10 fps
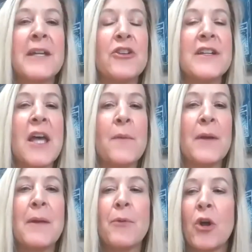I'm curious how
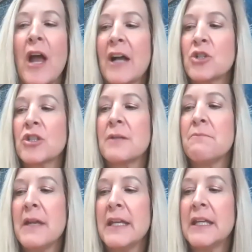many people are actually
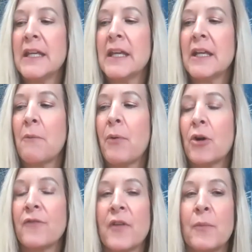making it a
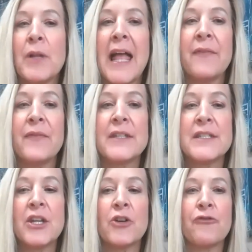part of their plan this
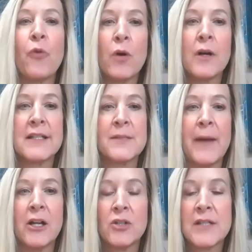year for
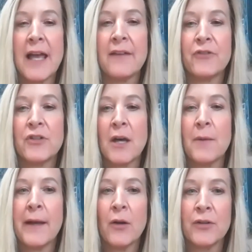expireds and for sale
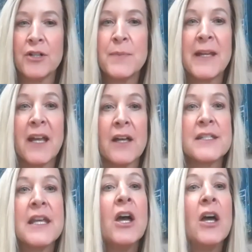by owners,
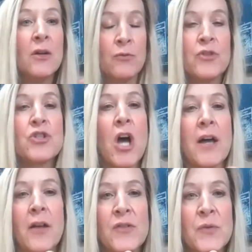because John